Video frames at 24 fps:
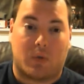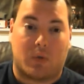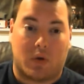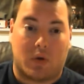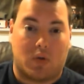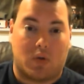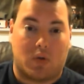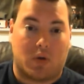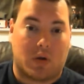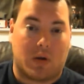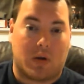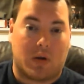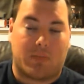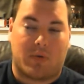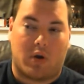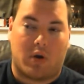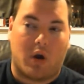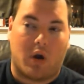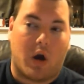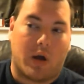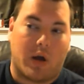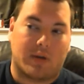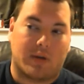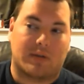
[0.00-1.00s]
when you look up,
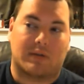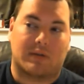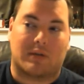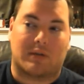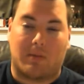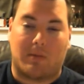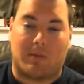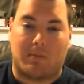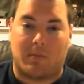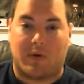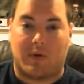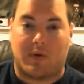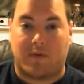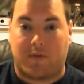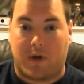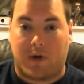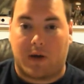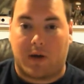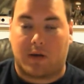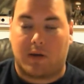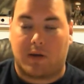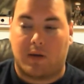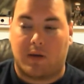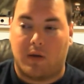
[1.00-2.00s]
not some
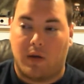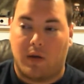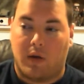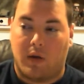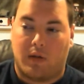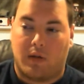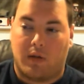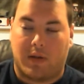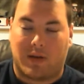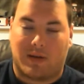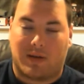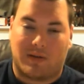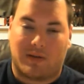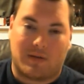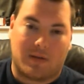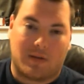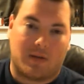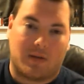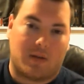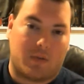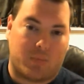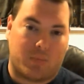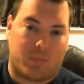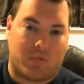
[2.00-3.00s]
effect like it
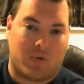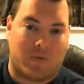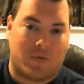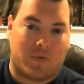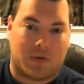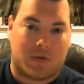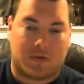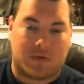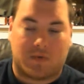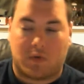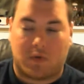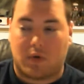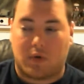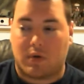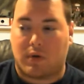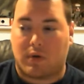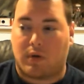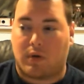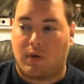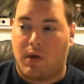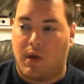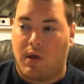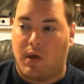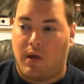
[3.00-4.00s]
did in the previous
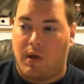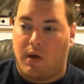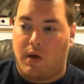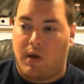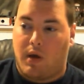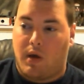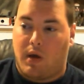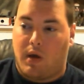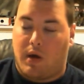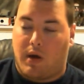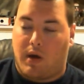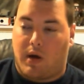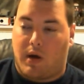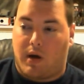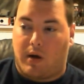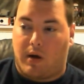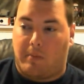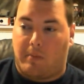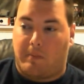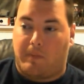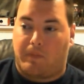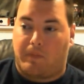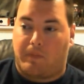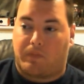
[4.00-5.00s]
version.